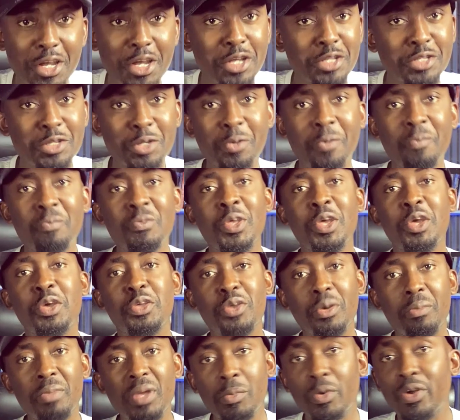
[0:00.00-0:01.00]
So, your
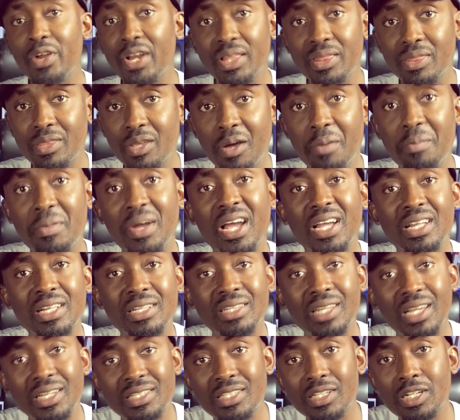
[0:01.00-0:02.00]
memorandum and
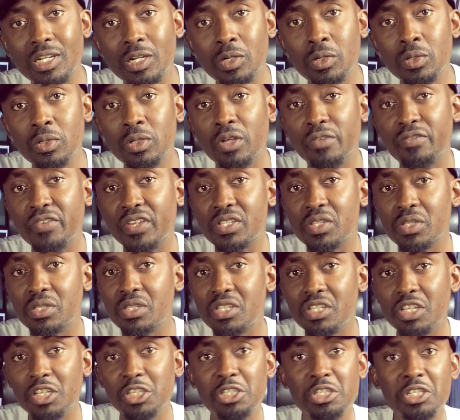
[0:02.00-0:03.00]
article of
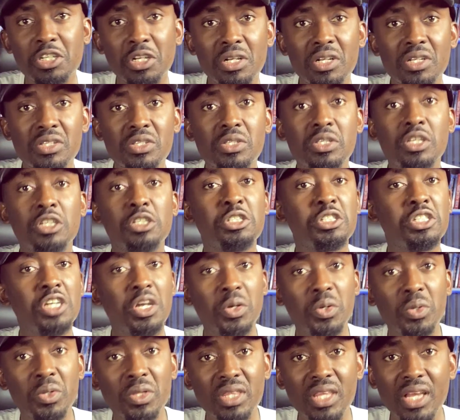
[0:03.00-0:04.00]
associations,
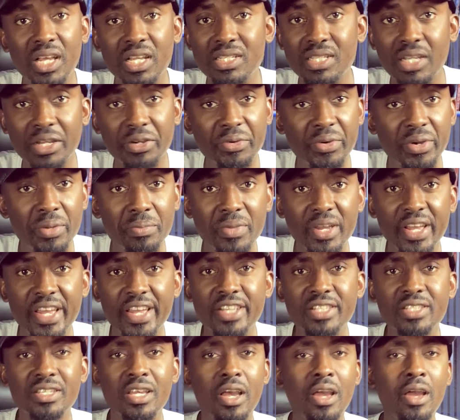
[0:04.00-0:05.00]
shareholders
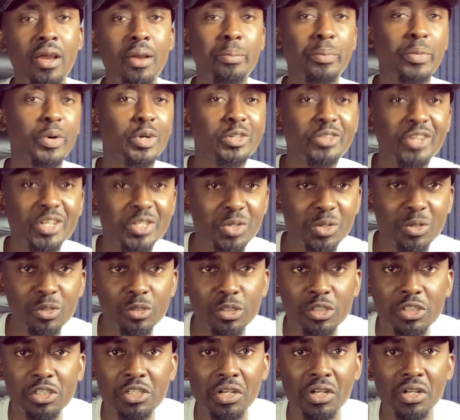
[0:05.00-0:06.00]
agreements, board
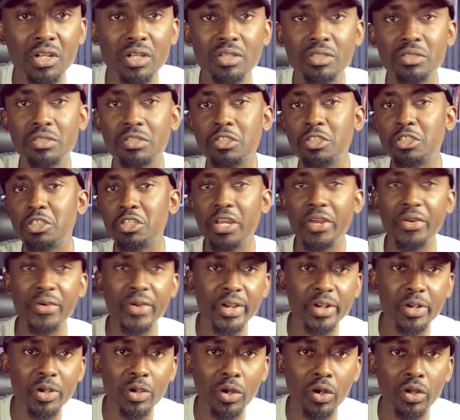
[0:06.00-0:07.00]
resolutions, share
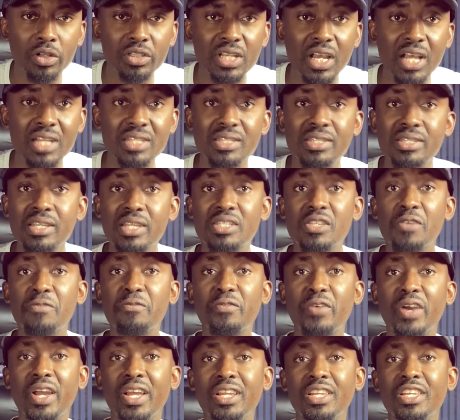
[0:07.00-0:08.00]
records, and CAC
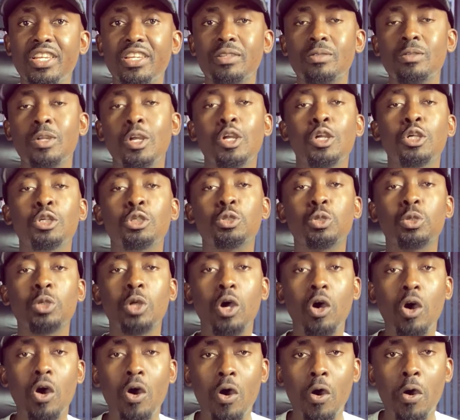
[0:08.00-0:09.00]
filing should
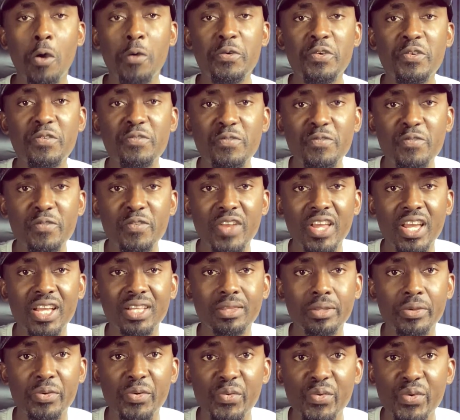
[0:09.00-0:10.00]
all reflect the
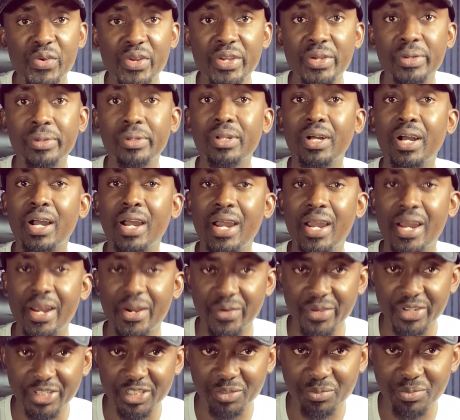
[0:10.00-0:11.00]
real
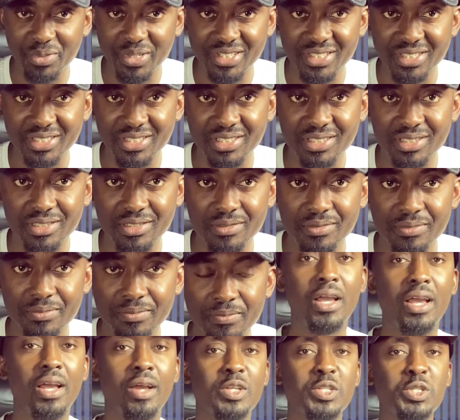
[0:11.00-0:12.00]
arrangements.
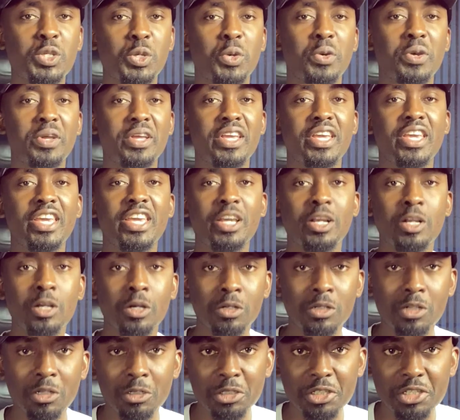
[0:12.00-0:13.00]
So, in
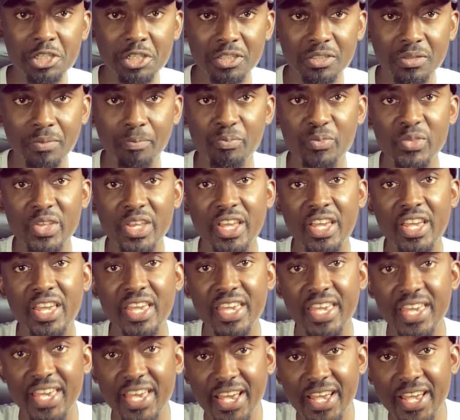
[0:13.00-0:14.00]
conclusion,
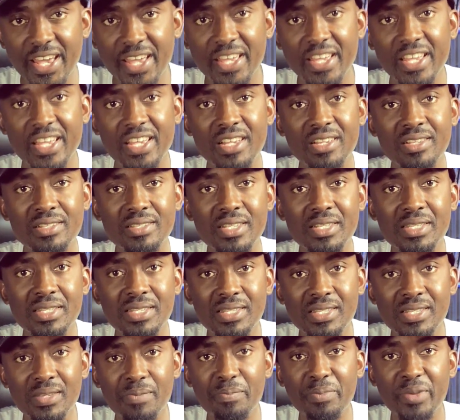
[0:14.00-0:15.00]
here is the
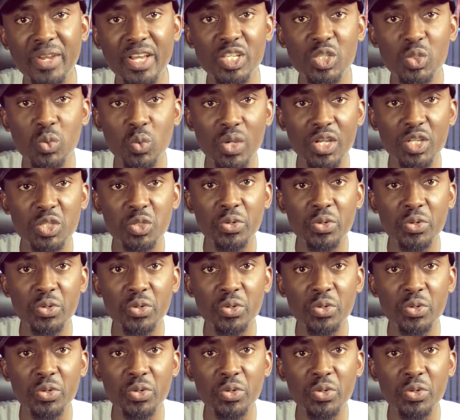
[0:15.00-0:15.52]
simplest way to